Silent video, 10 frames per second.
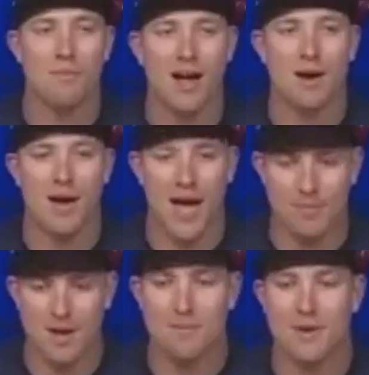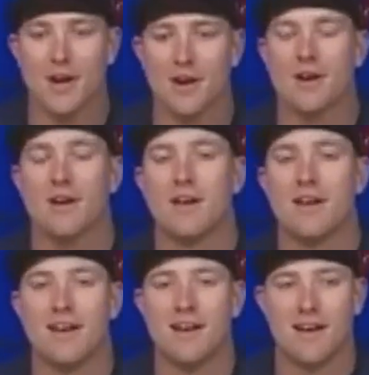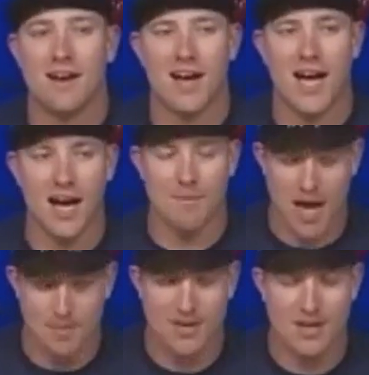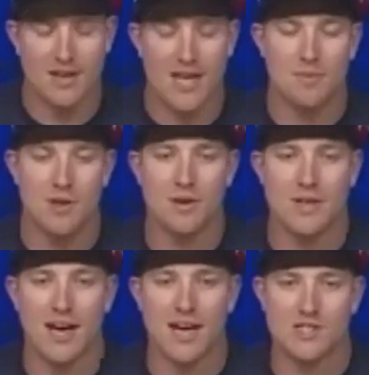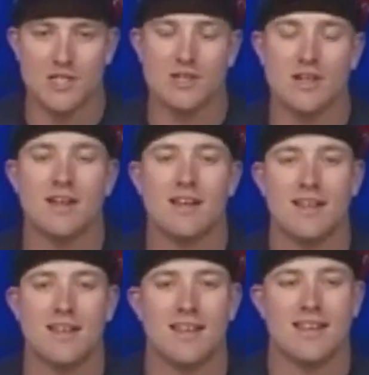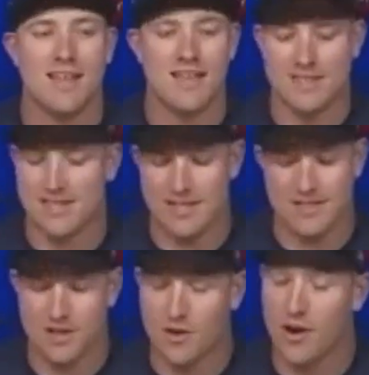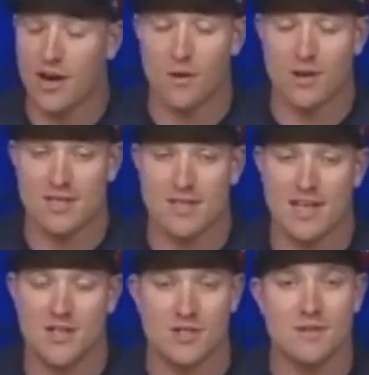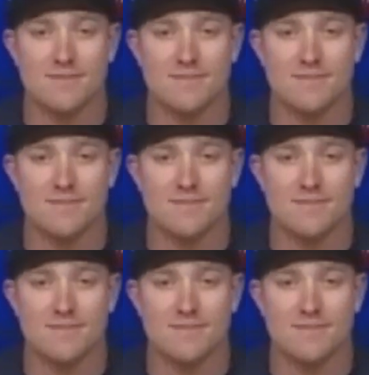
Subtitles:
But I'm happy I'm here. I'm happy to debut a Dodger. It's a great organization.